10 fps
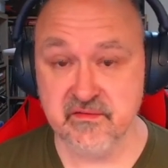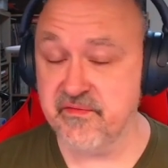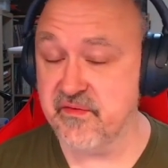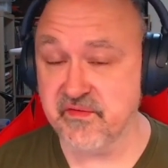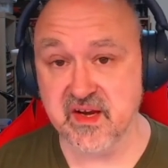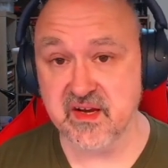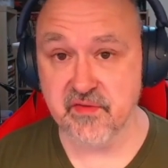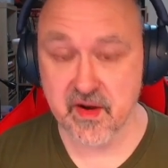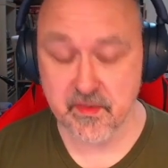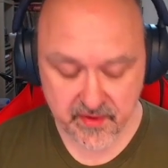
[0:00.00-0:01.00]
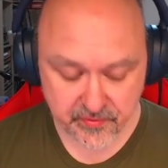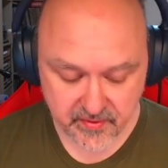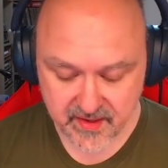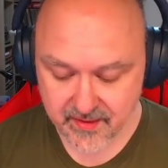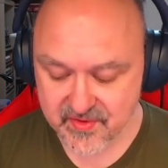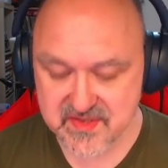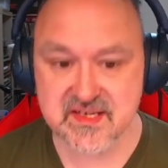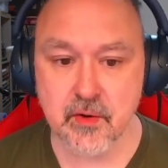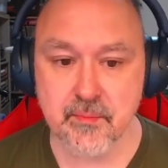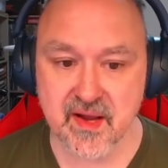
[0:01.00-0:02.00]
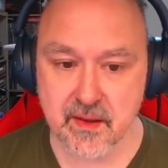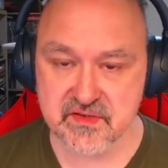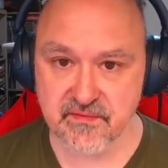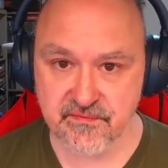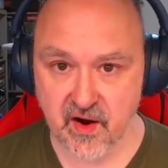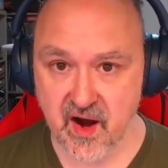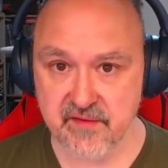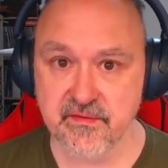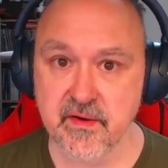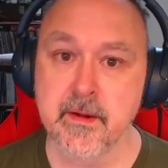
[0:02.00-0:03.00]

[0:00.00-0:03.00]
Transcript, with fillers: 15 divided by 3, this cell becomes a 5.